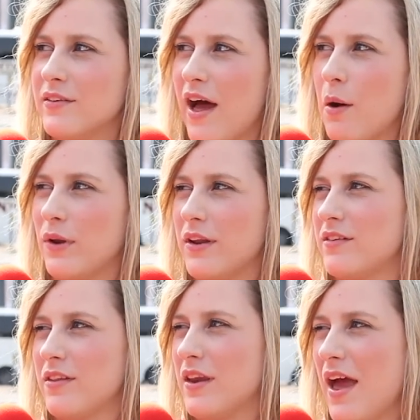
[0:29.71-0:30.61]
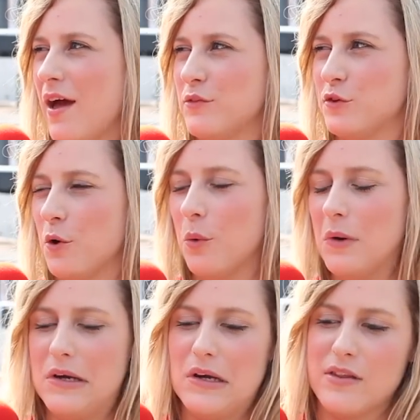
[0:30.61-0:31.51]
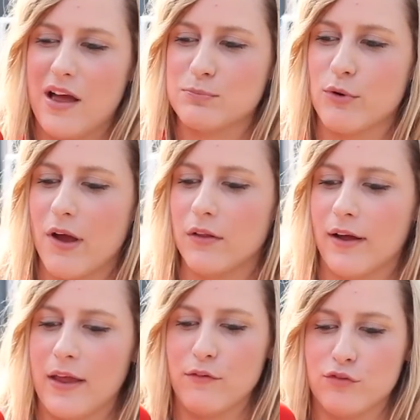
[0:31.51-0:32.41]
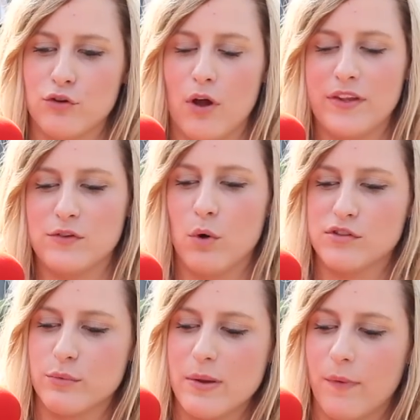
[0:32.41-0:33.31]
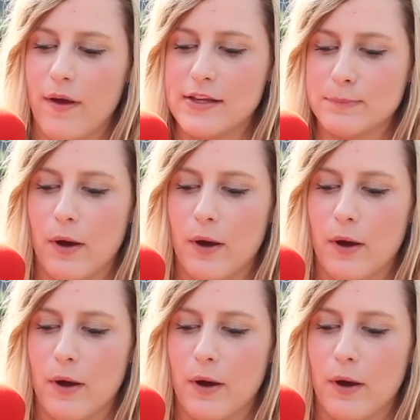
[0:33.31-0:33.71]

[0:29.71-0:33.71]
That went into the net, so that's pretty unlucky. It's true, I'll need to watch the replays.